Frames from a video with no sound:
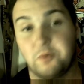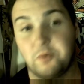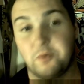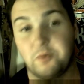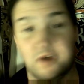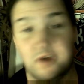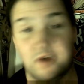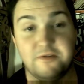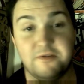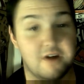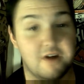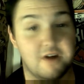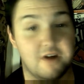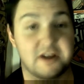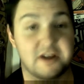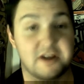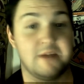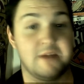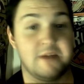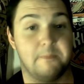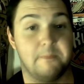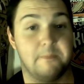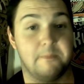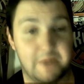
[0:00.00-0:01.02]
we
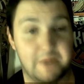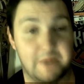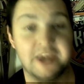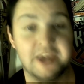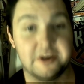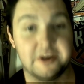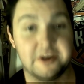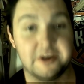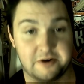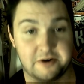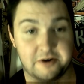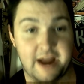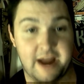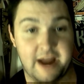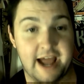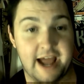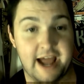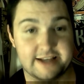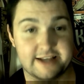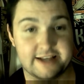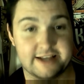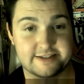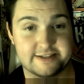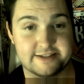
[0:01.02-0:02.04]
fucking beat your
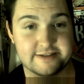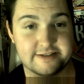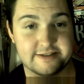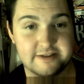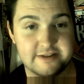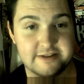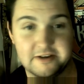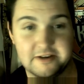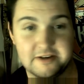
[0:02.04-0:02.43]
ass.